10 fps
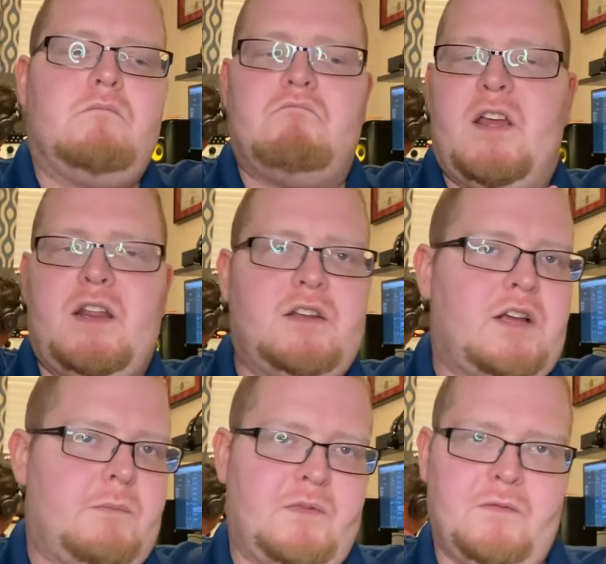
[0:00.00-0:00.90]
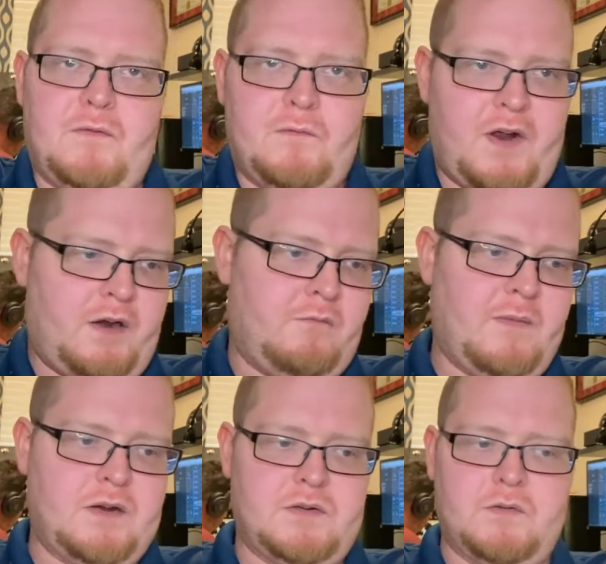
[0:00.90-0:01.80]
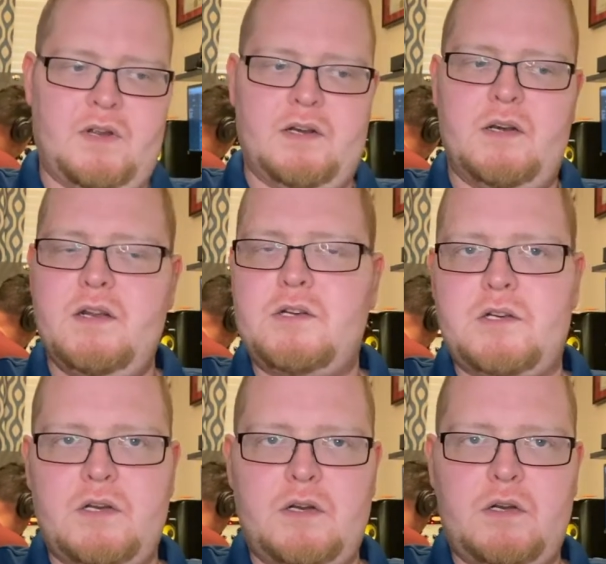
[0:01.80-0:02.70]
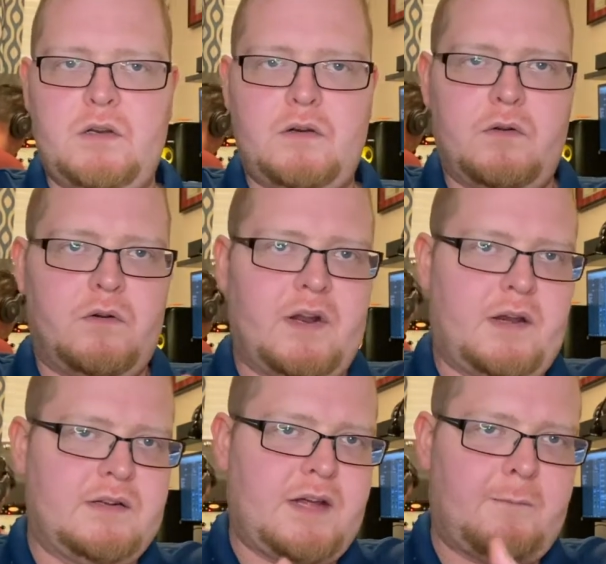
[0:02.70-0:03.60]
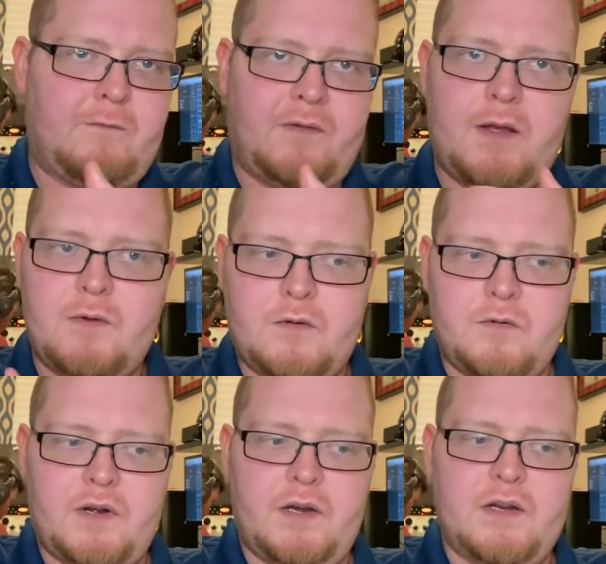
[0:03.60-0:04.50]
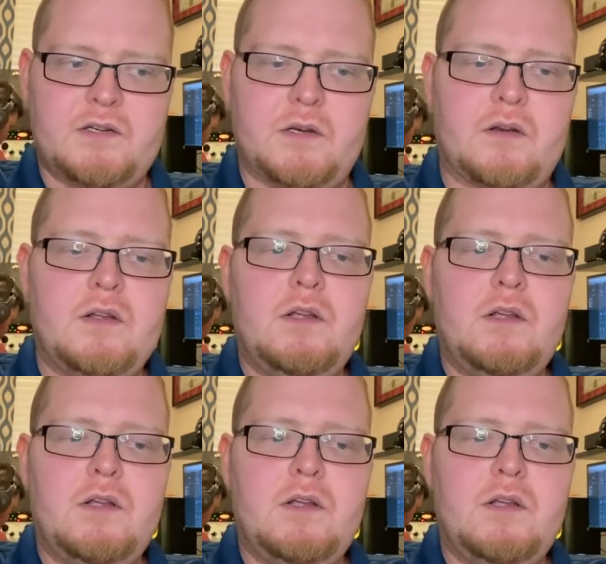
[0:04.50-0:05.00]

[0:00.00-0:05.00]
any type of environmental condition or any type of chemical condition.